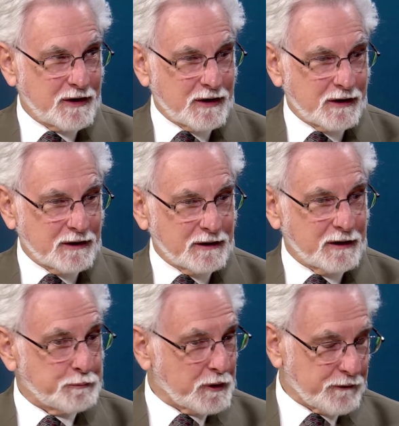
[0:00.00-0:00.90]

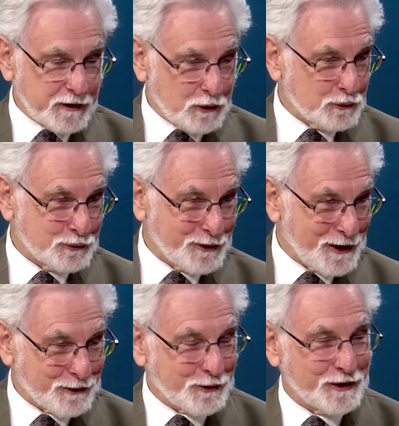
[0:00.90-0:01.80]
But if I don't do
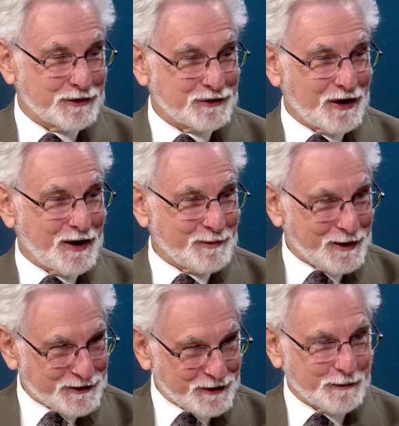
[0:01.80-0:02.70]
that a great job
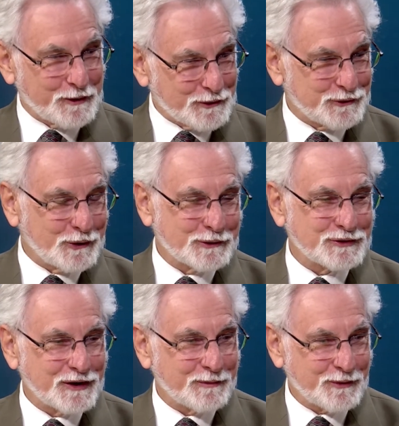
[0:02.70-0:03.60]
and some of those folks
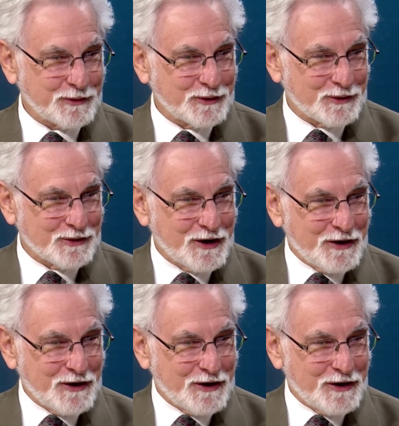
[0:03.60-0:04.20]
slip through,